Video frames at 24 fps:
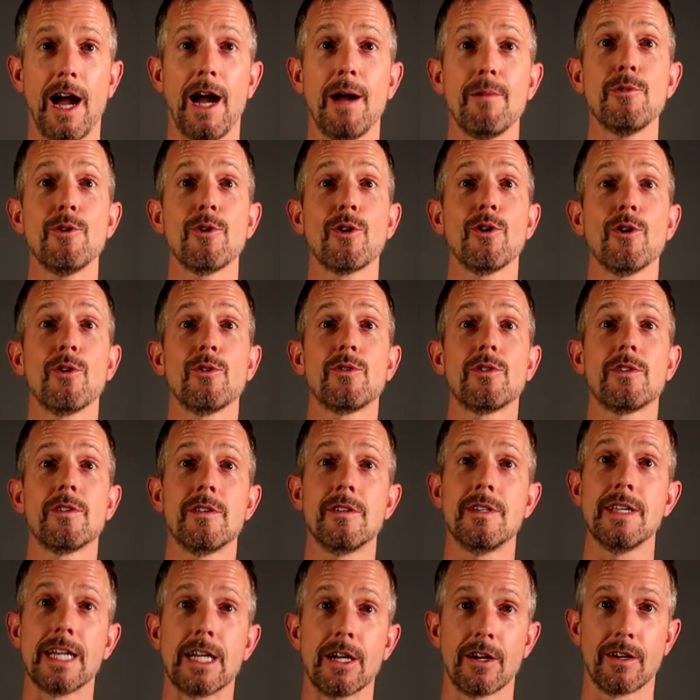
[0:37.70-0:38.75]
I'm your host,
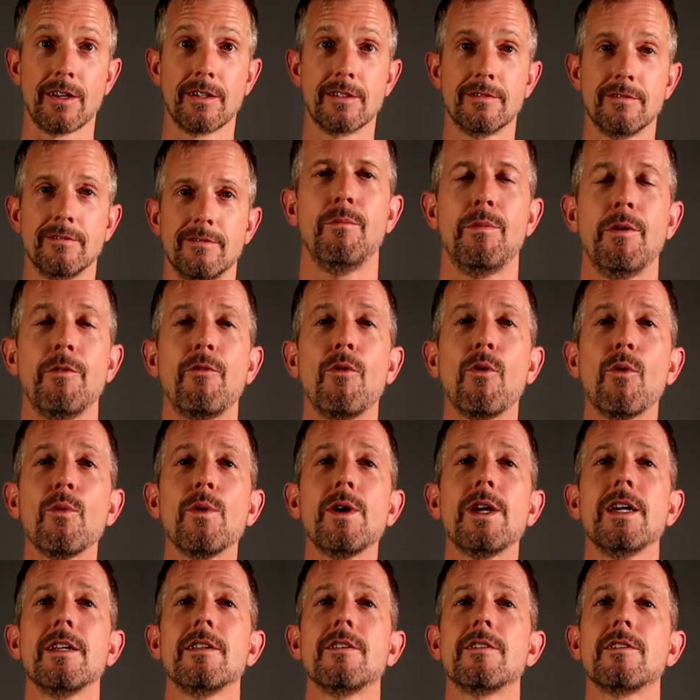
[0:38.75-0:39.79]
Digger. Before we
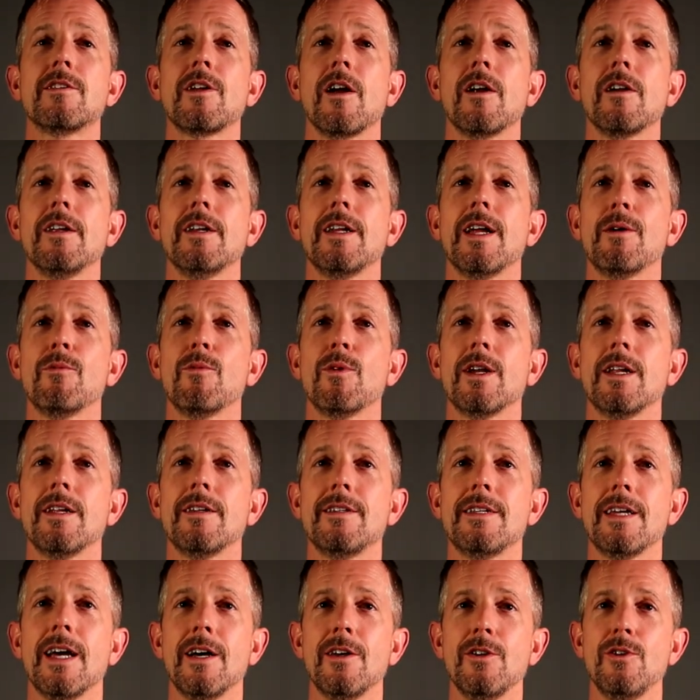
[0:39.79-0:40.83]
get started, I want to
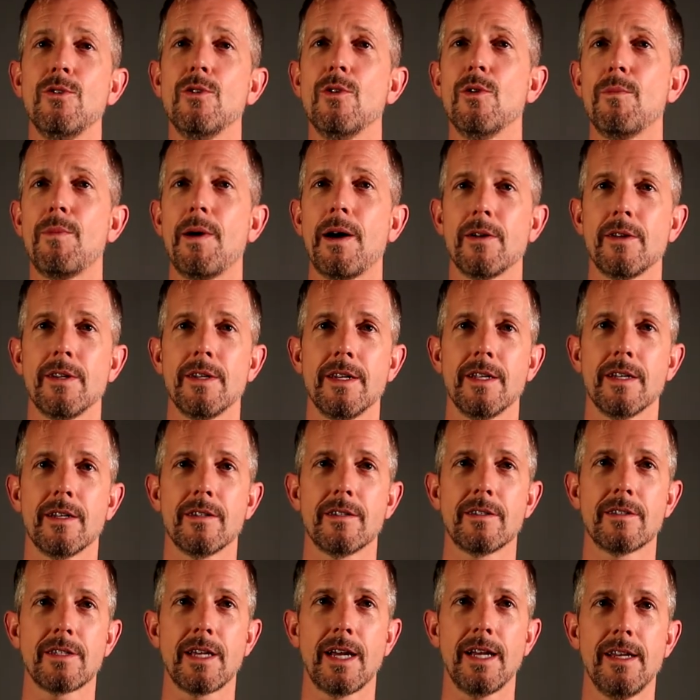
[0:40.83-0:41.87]
tell you about an
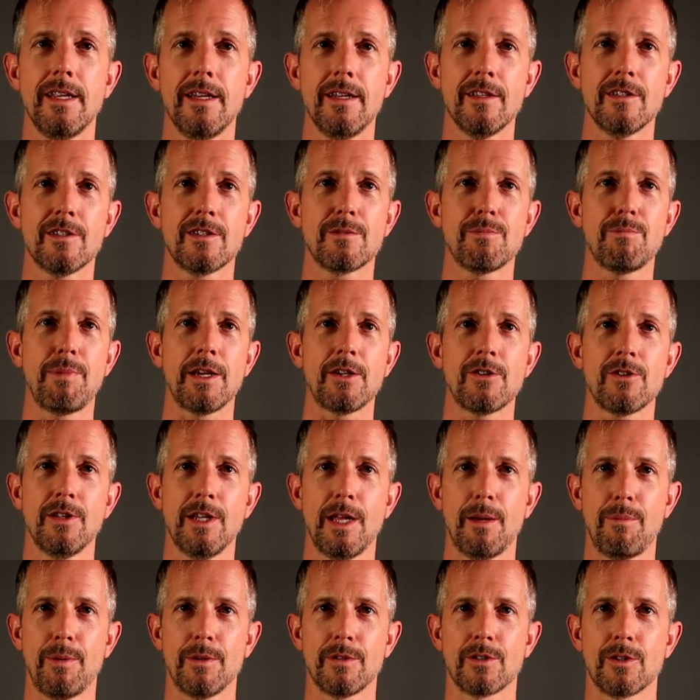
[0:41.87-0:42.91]
exciting special
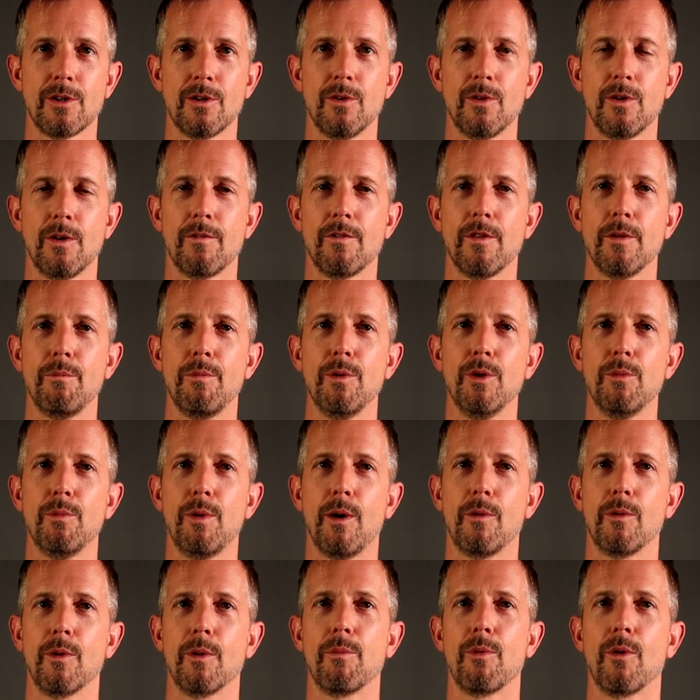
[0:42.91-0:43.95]
episode of the Blue
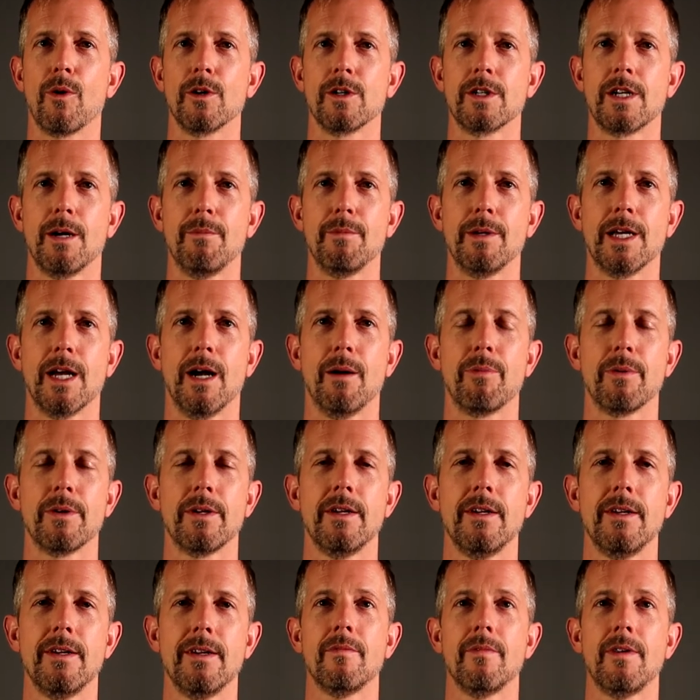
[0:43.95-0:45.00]
Ball Report coming up.
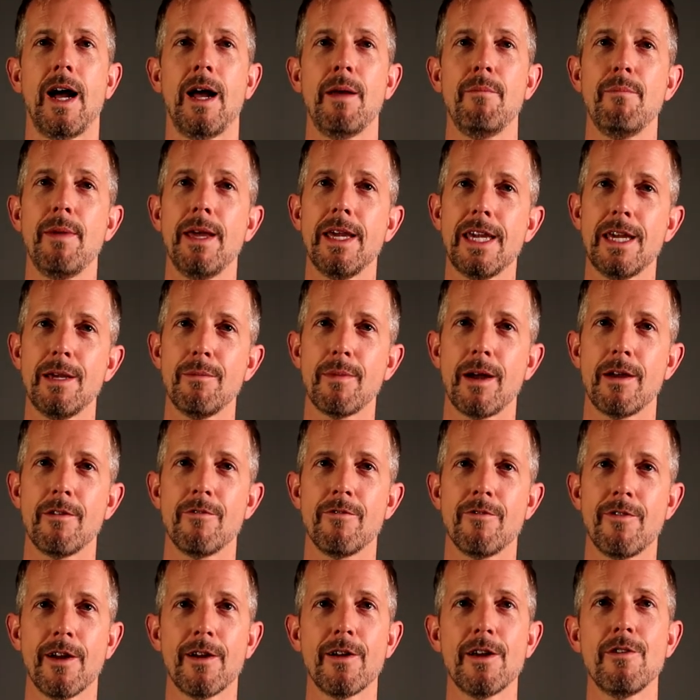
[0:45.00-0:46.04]
I'm making my
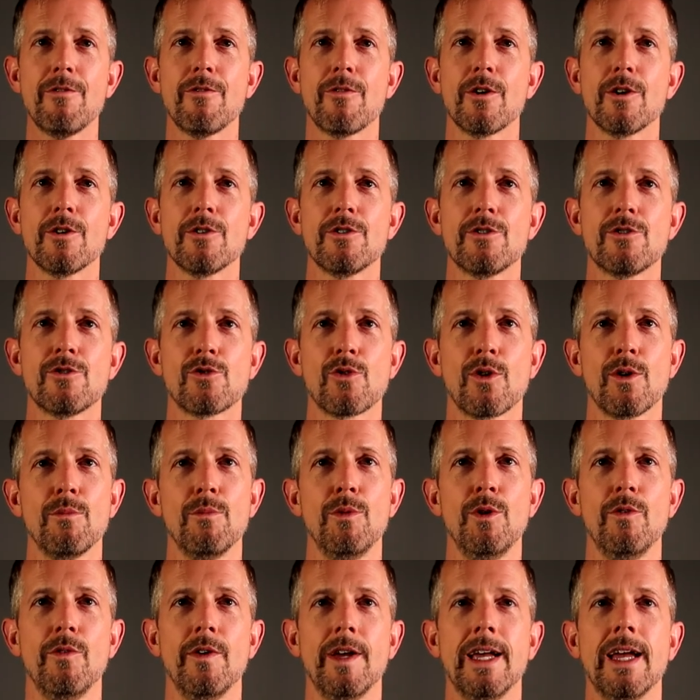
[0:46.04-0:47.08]
very first short
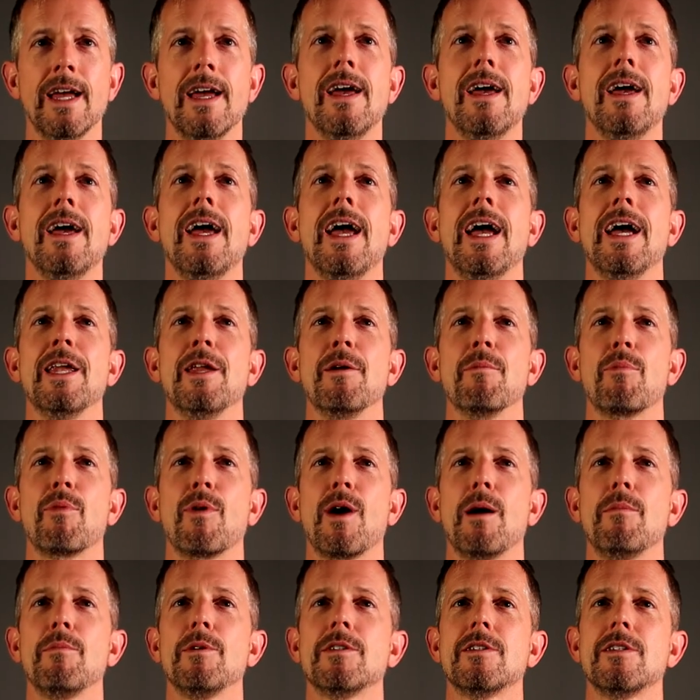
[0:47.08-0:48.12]
movie, and it
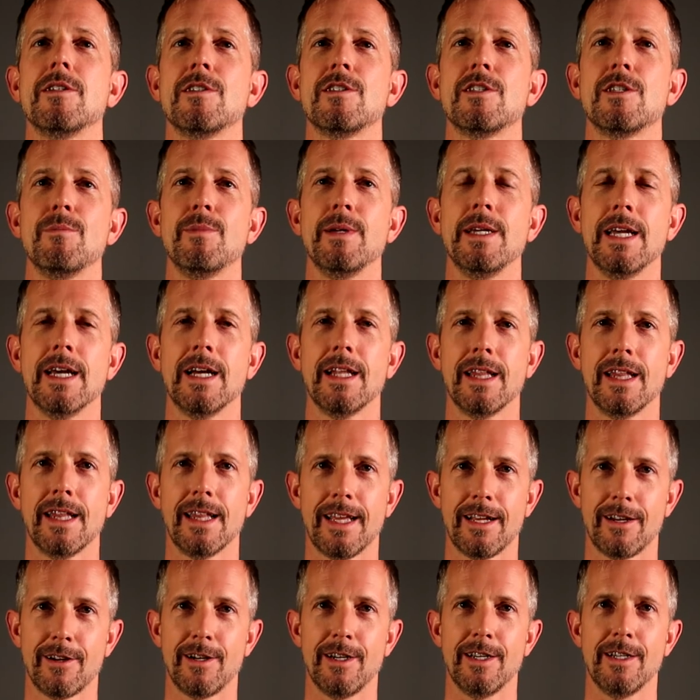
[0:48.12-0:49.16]
promises to be
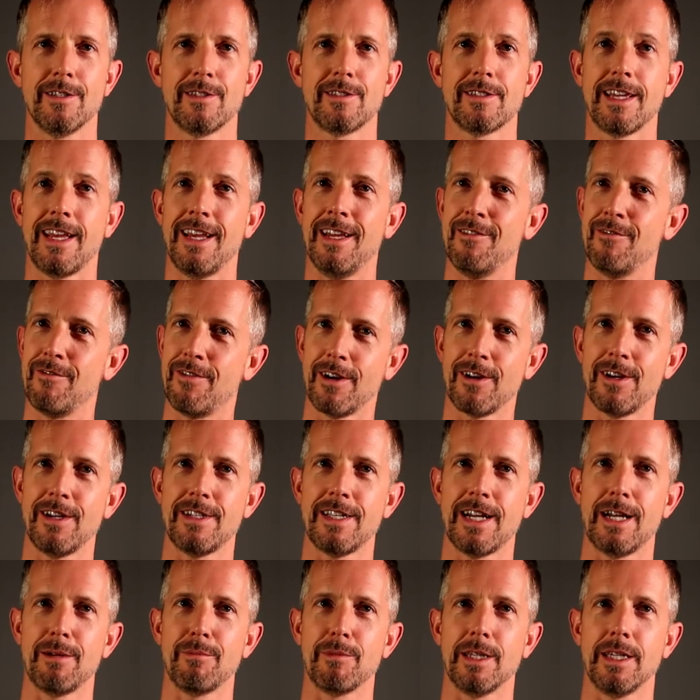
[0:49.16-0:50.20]
hilarious and very
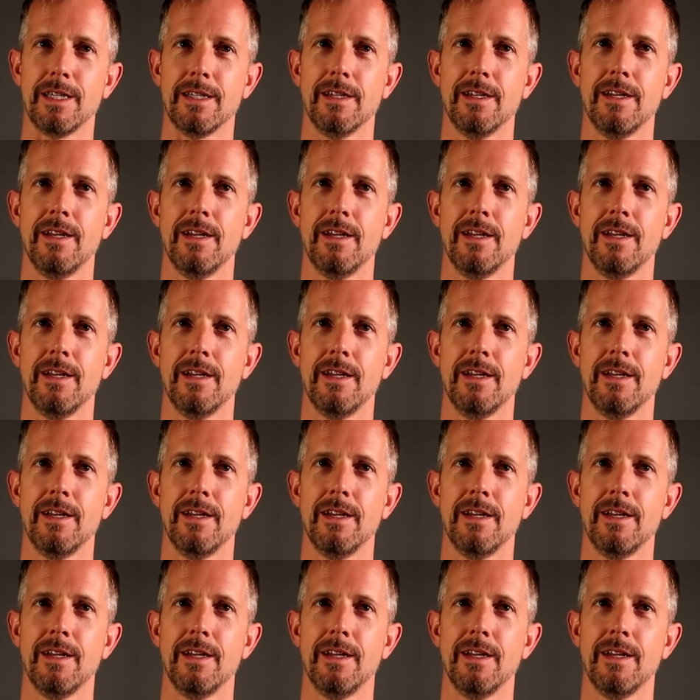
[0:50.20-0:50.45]
timely.